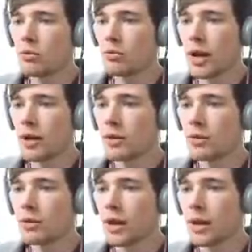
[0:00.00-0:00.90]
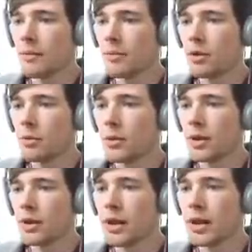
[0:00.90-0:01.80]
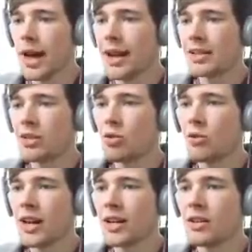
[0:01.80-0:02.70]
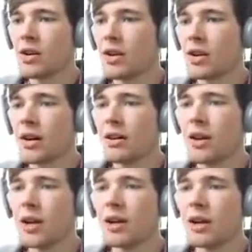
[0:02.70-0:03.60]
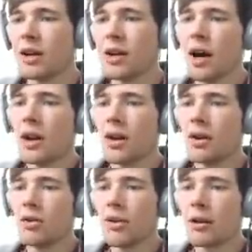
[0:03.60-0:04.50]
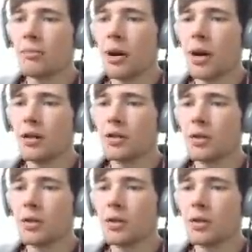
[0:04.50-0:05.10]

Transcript: the rails um, that we need. And it's already got kind of like a an underground part